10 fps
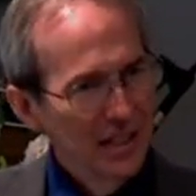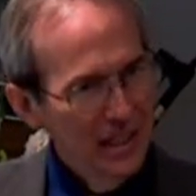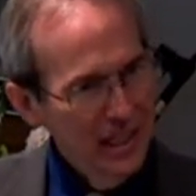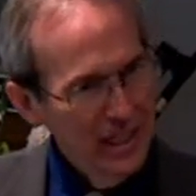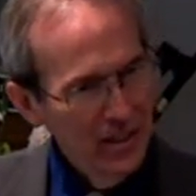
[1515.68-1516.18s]

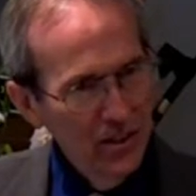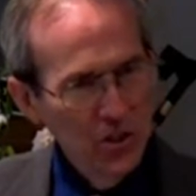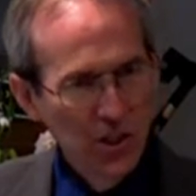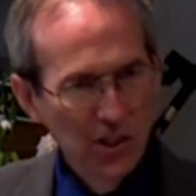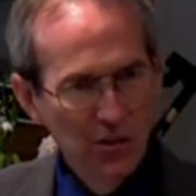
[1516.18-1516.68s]
In our
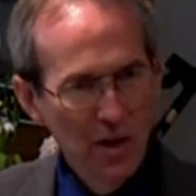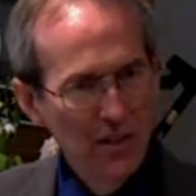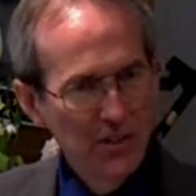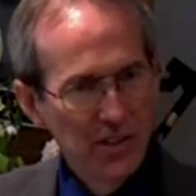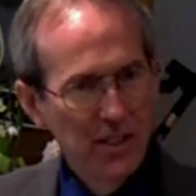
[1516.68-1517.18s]

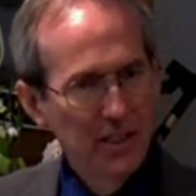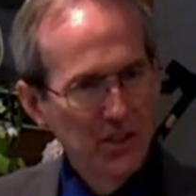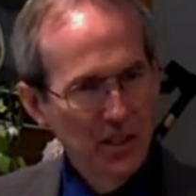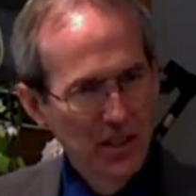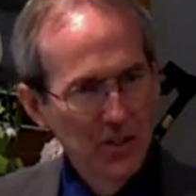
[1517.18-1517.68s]
generosity as a
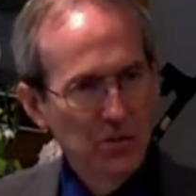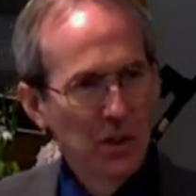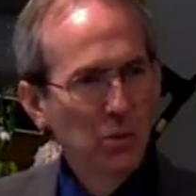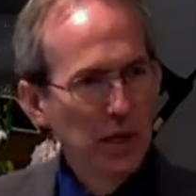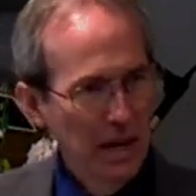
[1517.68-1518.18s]
country,
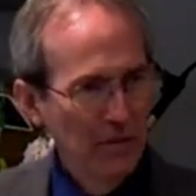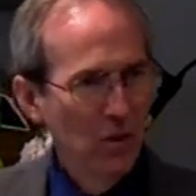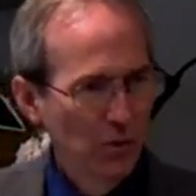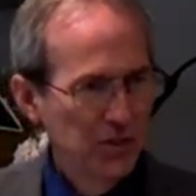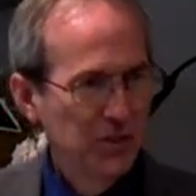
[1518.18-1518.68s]
we haven't
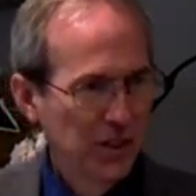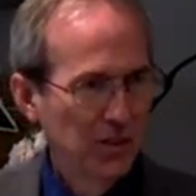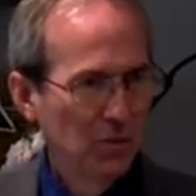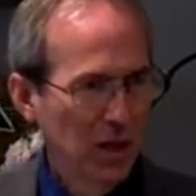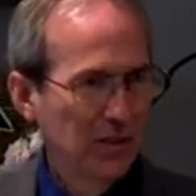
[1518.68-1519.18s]
always done the
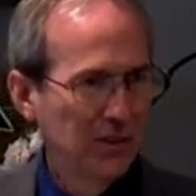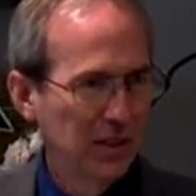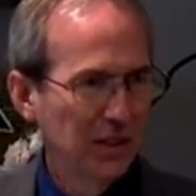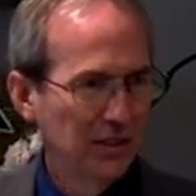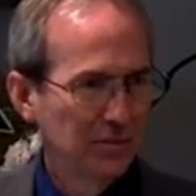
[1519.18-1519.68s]
right
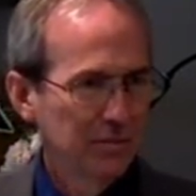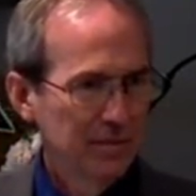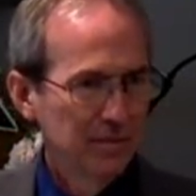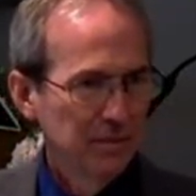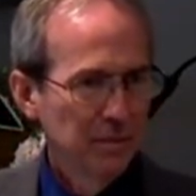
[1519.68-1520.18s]
thing.
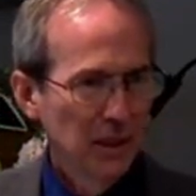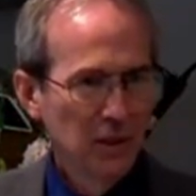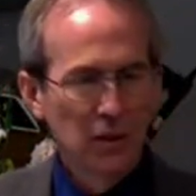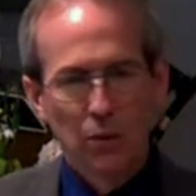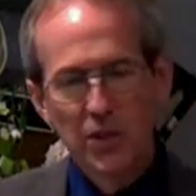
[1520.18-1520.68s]

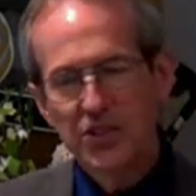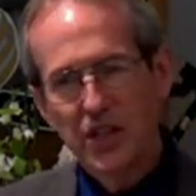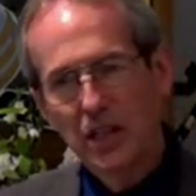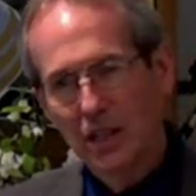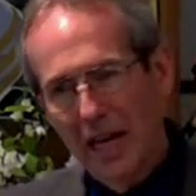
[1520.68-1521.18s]
We
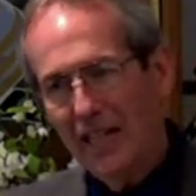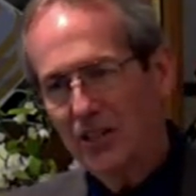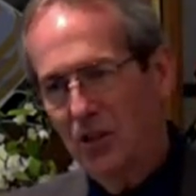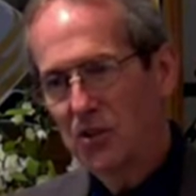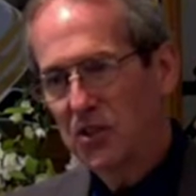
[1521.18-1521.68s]
send
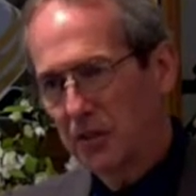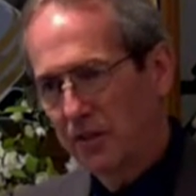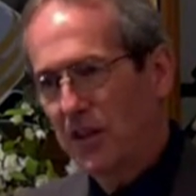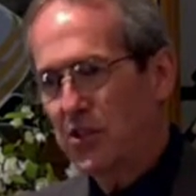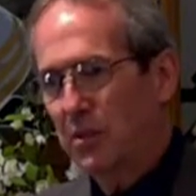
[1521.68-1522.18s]
lactose
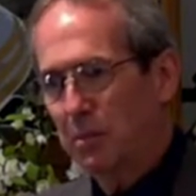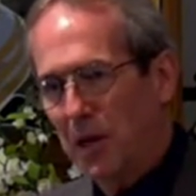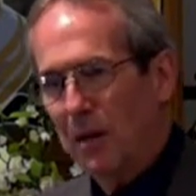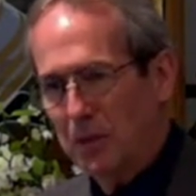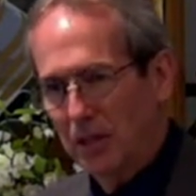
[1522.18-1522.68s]
deficient
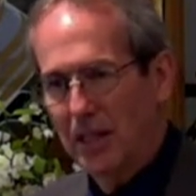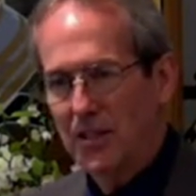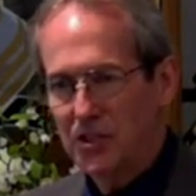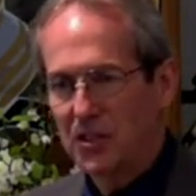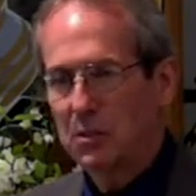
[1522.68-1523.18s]

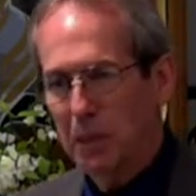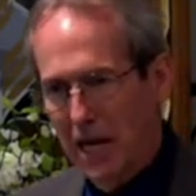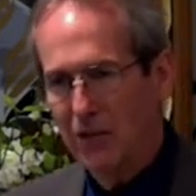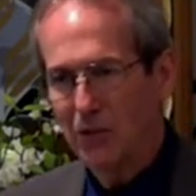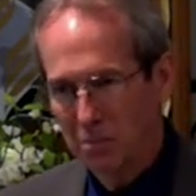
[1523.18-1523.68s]
populations
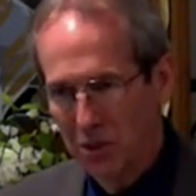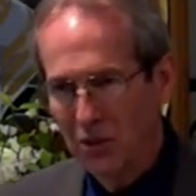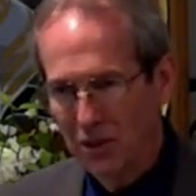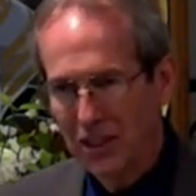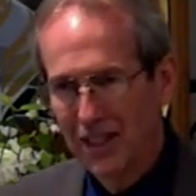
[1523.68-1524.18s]
powdered
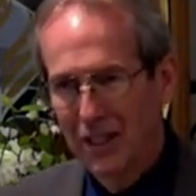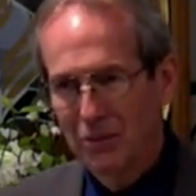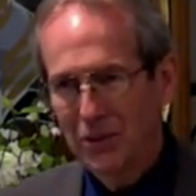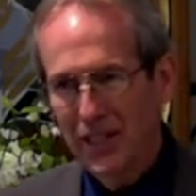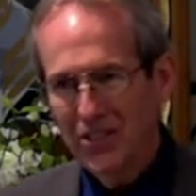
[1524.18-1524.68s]
milk.
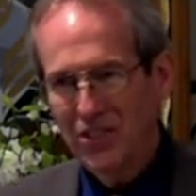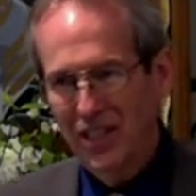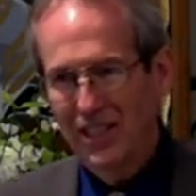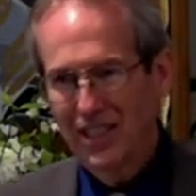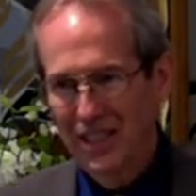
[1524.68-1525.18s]
Well, that's
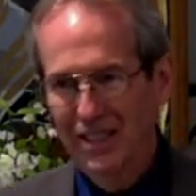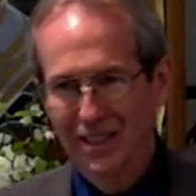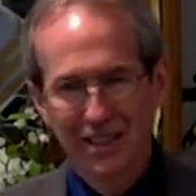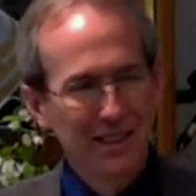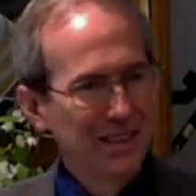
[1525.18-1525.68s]
like,
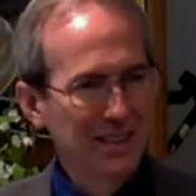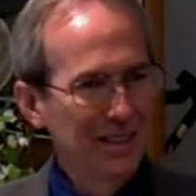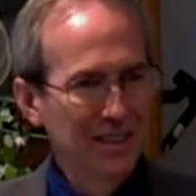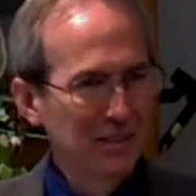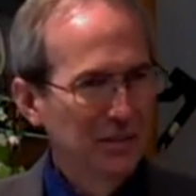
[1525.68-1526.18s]

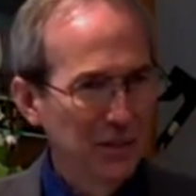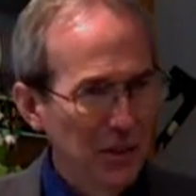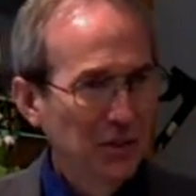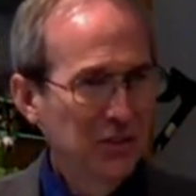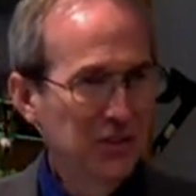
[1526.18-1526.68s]

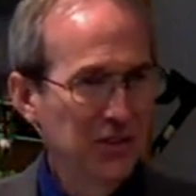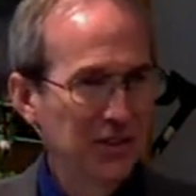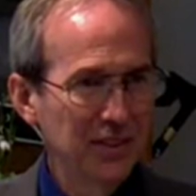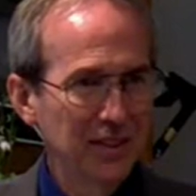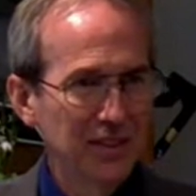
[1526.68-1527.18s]
folks,
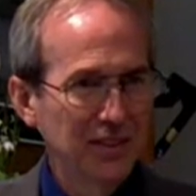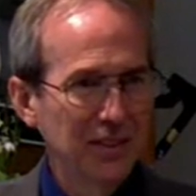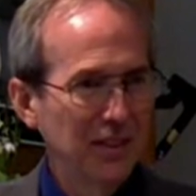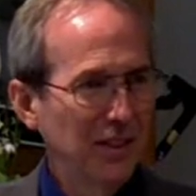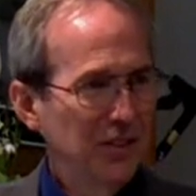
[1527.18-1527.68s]

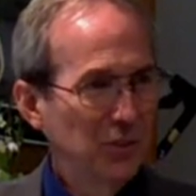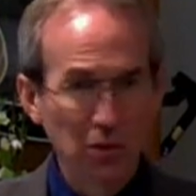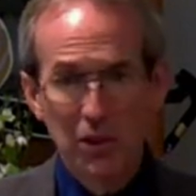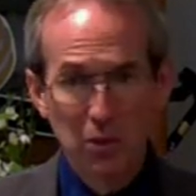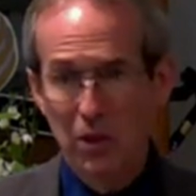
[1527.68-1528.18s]
do you really
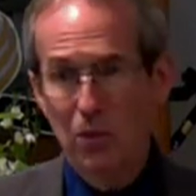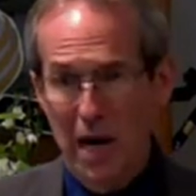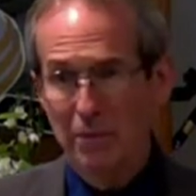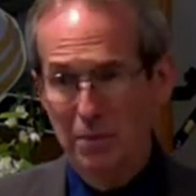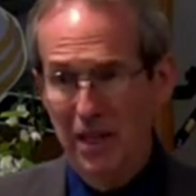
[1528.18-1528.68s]
want to wipe
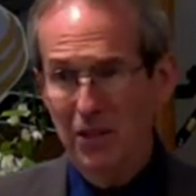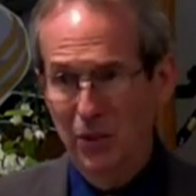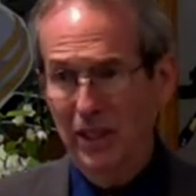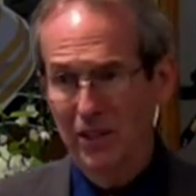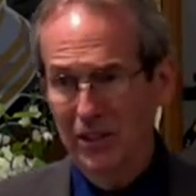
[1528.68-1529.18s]
them out
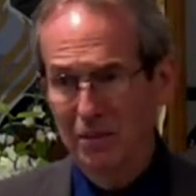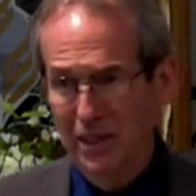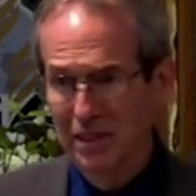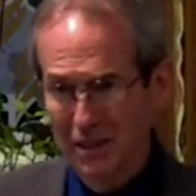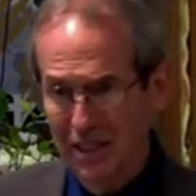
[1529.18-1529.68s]
quicker? I
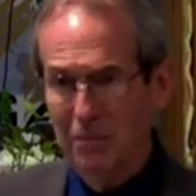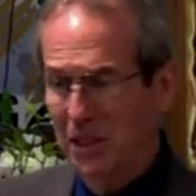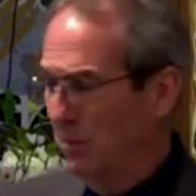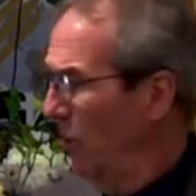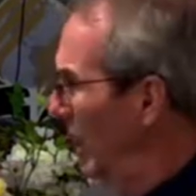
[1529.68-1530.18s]
mean, give me a
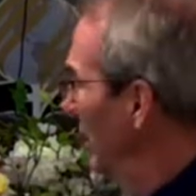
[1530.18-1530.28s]
break.